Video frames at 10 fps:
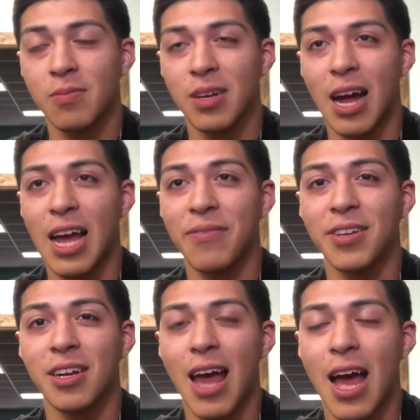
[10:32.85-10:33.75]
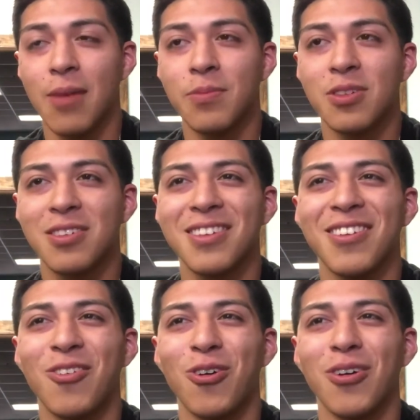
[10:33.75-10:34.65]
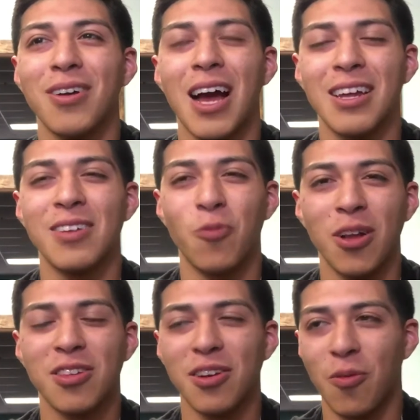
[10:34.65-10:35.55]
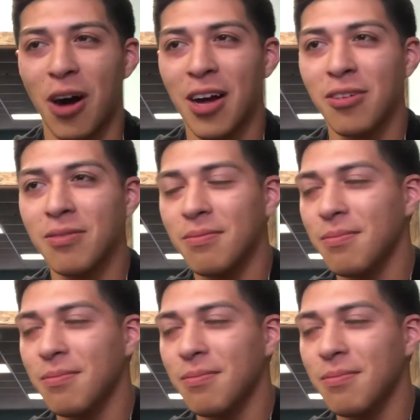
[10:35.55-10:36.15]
But I haven't done abs or I once in a while,